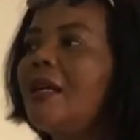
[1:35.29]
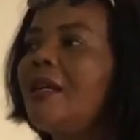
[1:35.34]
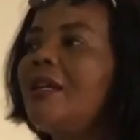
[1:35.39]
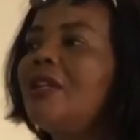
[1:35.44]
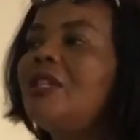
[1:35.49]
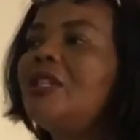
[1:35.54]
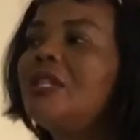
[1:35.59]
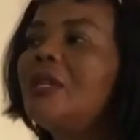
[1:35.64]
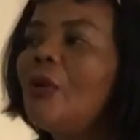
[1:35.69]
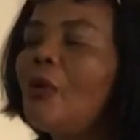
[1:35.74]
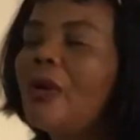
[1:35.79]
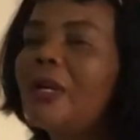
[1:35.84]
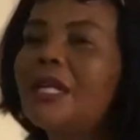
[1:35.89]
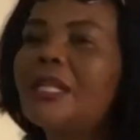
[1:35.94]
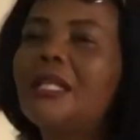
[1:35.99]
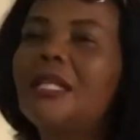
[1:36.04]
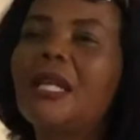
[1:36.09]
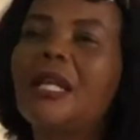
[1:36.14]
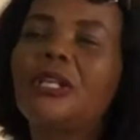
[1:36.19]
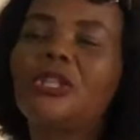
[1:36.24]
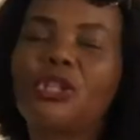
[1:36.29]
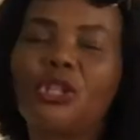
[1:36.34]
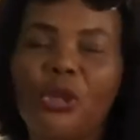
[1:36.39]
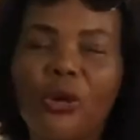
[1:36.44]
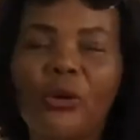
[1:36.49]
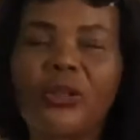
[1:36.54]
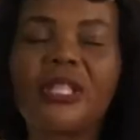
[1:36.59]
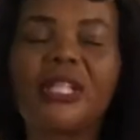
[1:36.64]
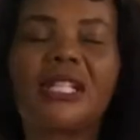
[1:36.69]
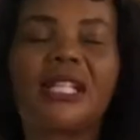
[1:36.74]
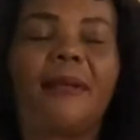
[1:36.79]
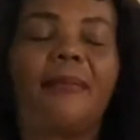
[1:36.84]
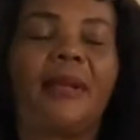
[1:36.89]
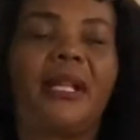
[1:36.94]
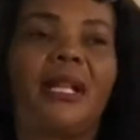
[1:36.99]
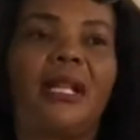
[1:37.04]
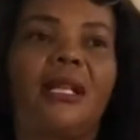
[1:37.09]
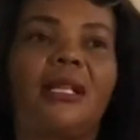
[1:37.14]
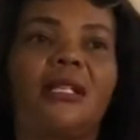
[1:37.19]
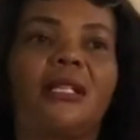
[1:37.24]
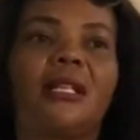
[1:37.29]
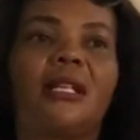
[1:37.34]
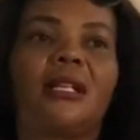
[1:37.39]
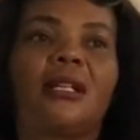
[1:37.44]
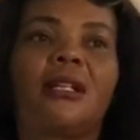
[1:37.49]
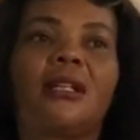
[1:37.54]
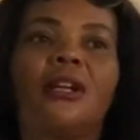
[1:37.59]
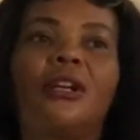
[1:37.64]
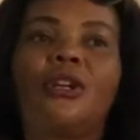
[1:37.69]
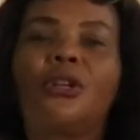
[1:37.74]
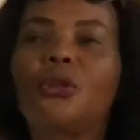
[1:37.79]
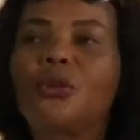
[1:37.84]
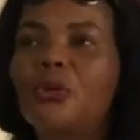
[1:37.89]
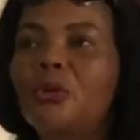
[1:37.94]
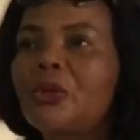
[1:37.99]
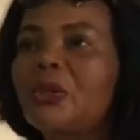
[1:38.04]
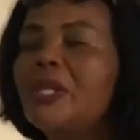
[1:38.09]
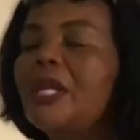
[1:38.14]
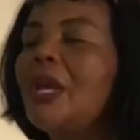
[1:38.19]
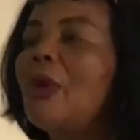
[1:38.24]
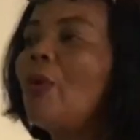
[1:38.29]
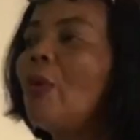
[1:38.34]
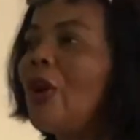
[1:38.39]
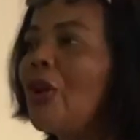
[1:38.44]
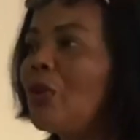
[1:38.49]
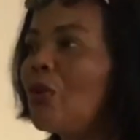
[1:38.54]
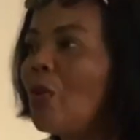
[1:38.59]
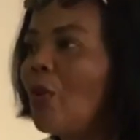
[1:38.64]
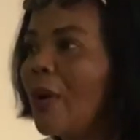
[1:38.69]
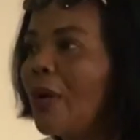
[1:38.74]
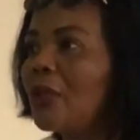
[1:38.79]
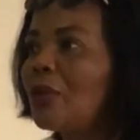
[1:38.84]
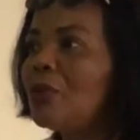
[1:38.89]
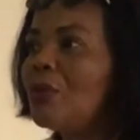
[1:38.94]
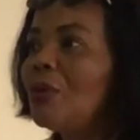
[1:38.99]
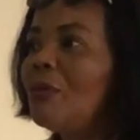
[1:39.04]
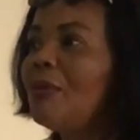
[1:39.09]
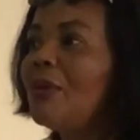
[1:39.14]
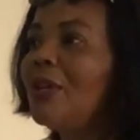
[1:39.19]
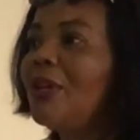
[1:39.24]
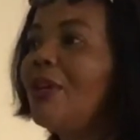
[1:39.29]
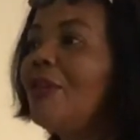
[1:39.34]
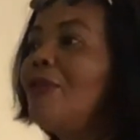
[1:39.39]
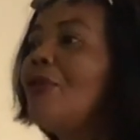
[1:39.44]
It only takes your determination to say where you want to be.